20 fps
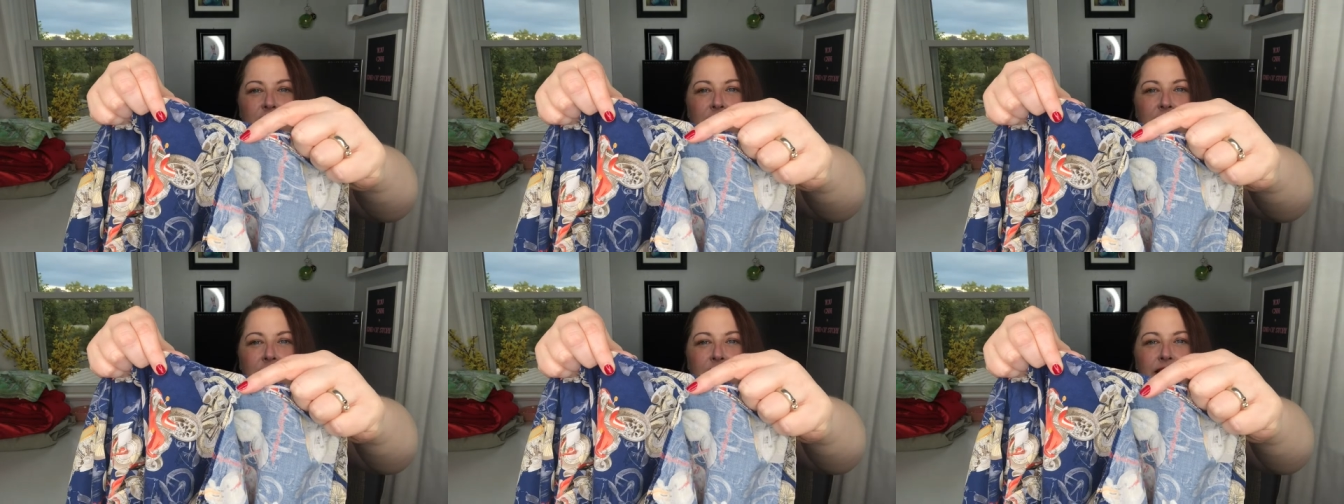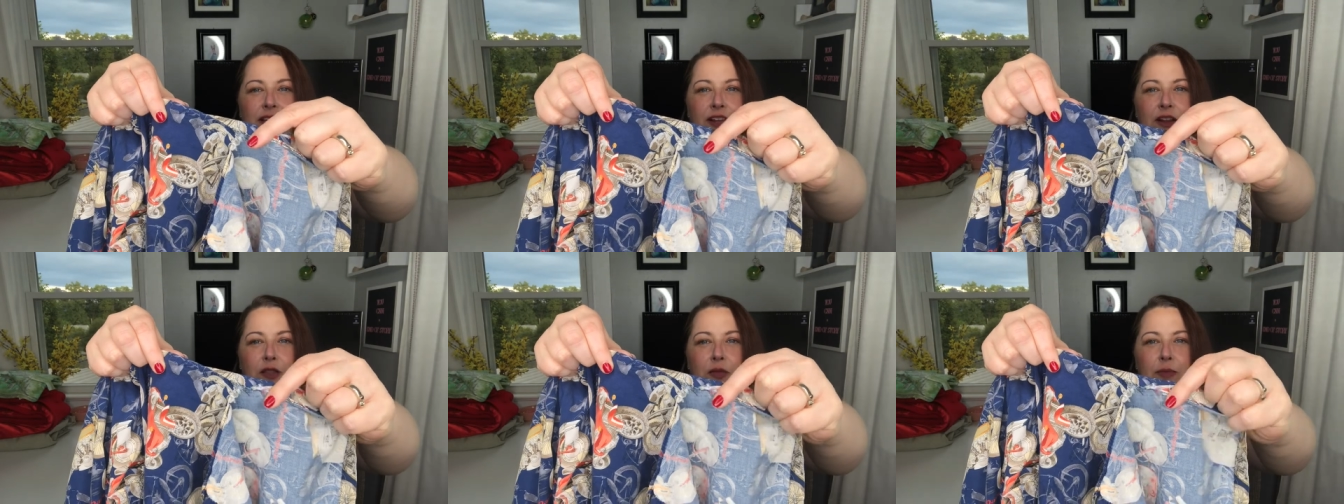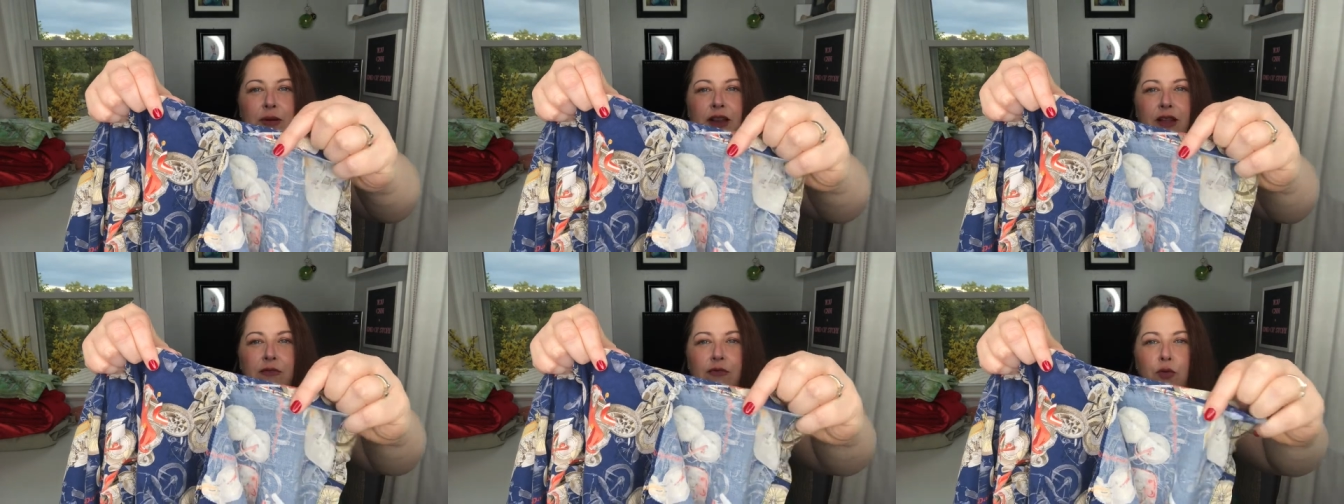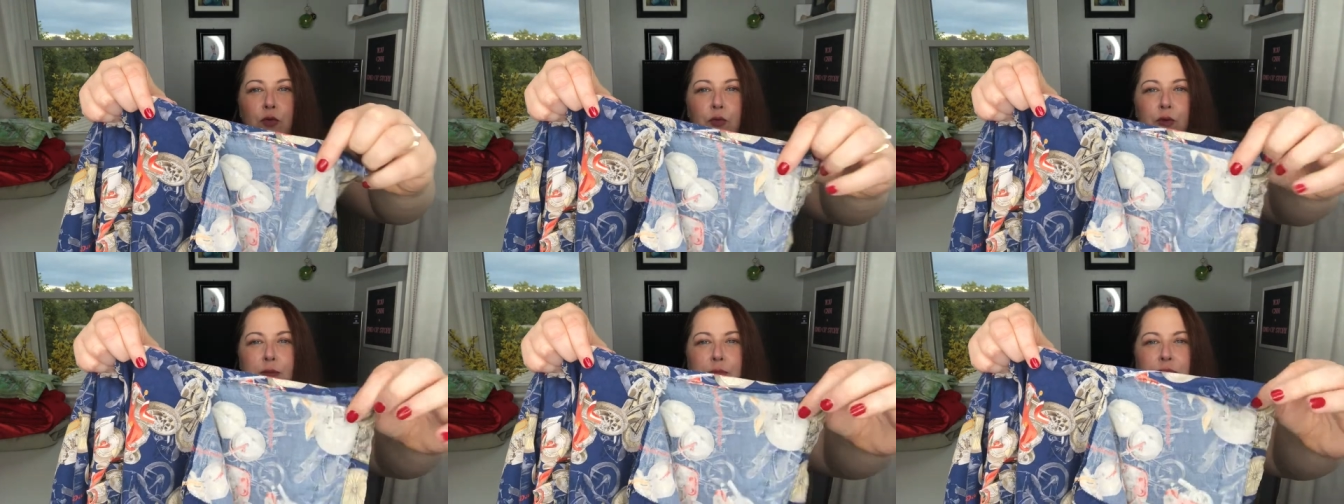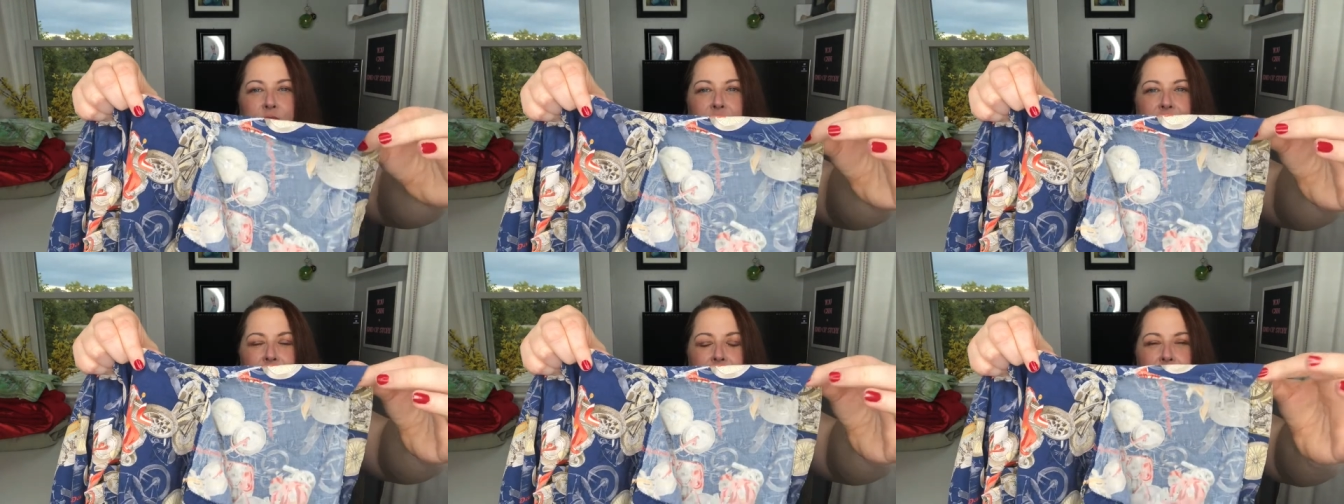little bit of a
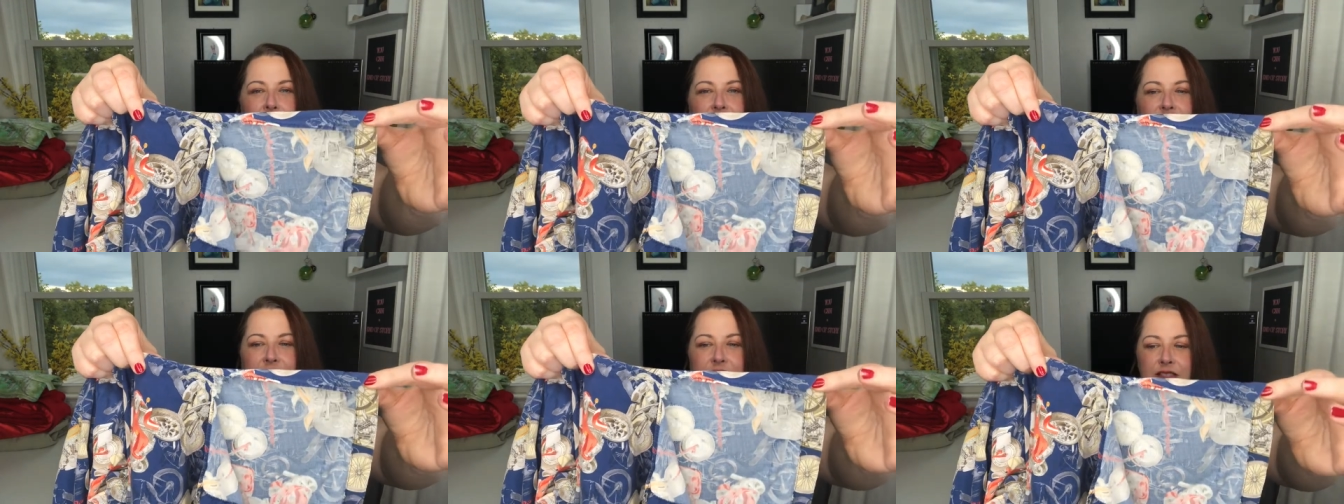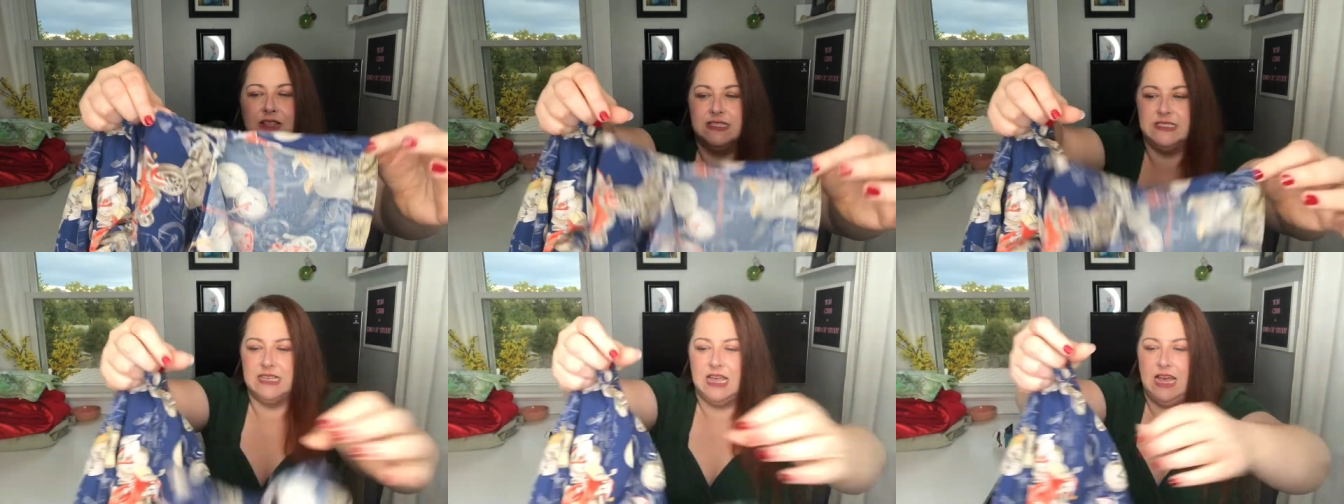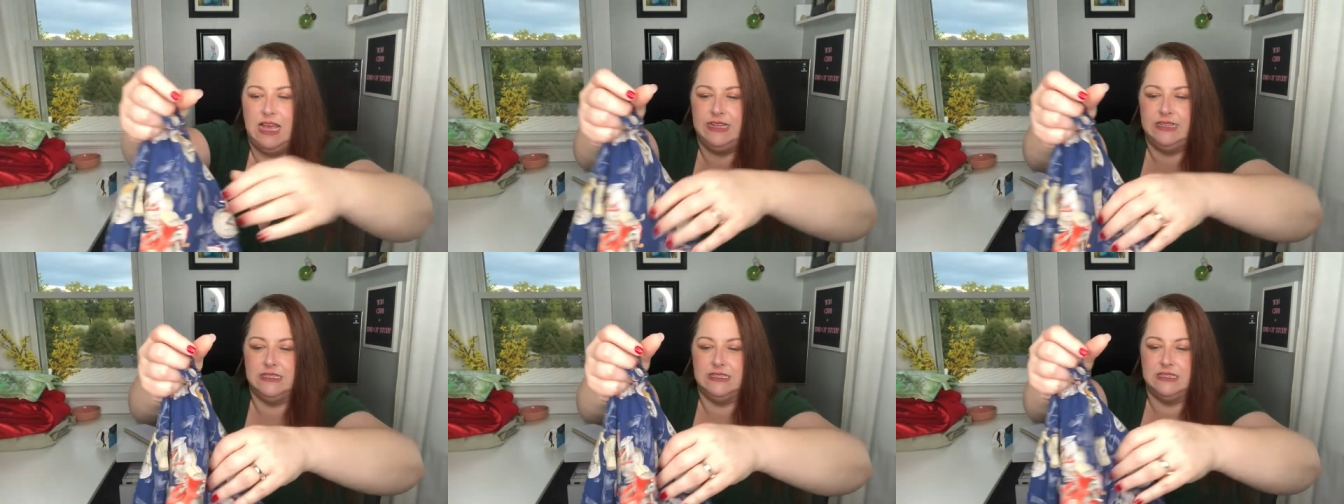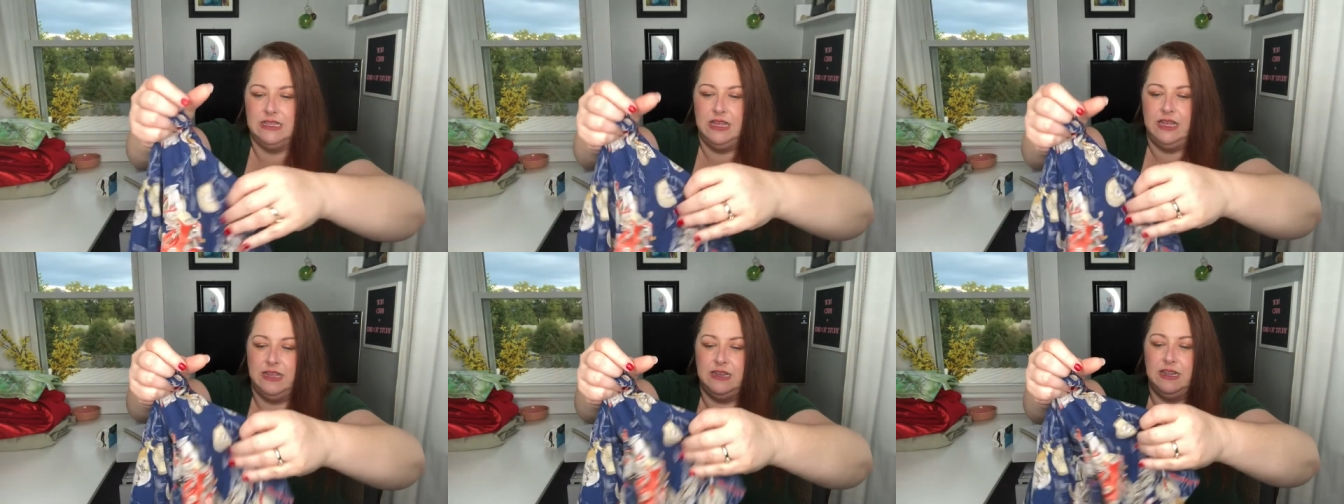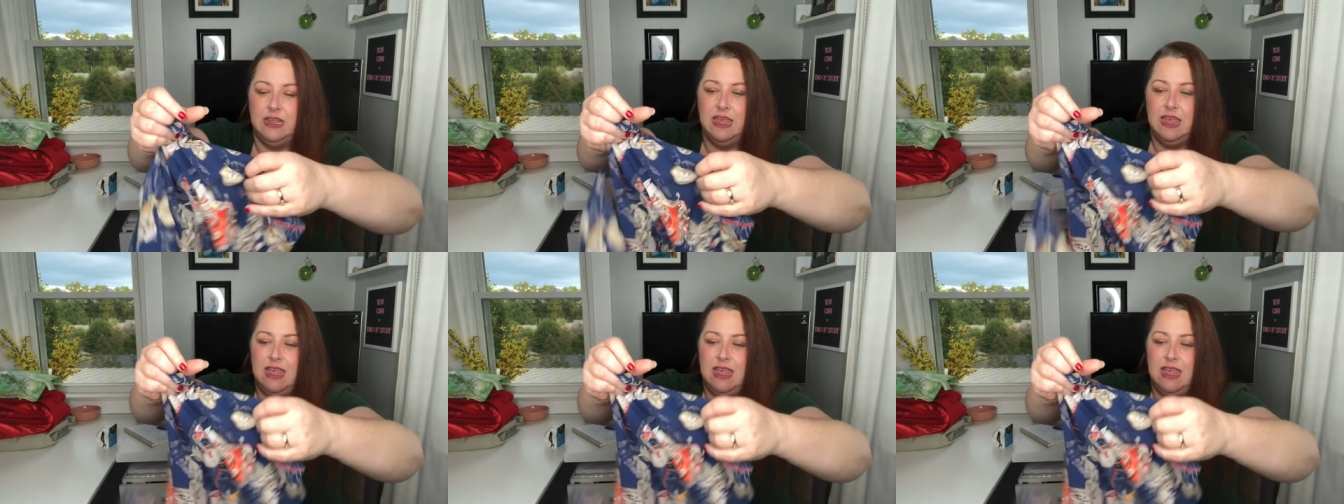rip there in the side slit.